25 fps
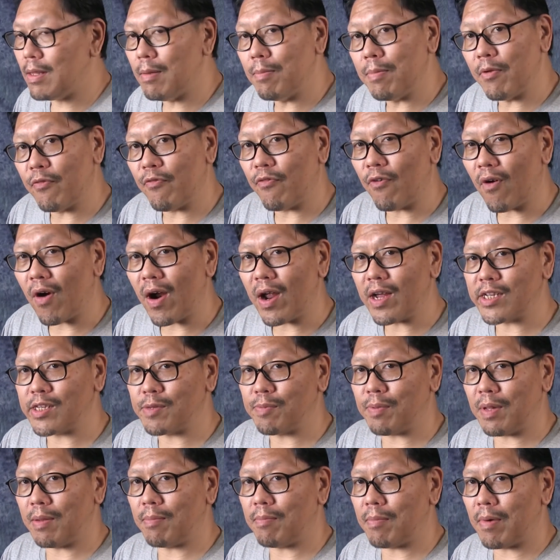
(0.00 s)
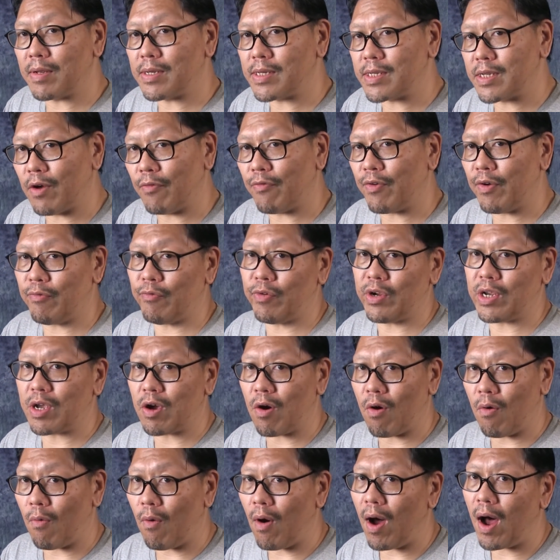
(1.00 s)
Now, before I explain myself and we
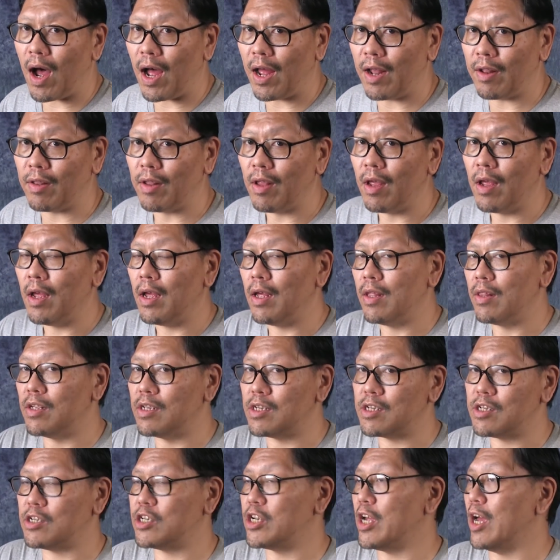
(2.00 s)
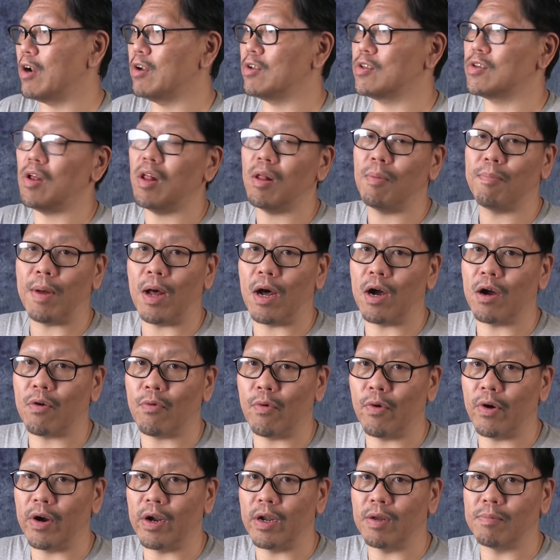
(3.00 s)
go on, this channel is all about
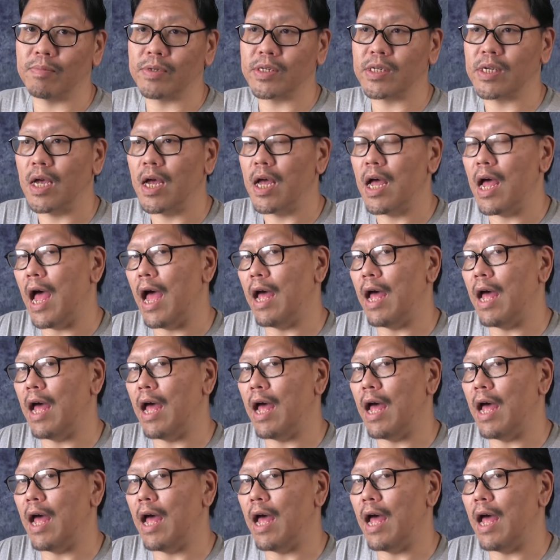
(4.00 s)
aquariums.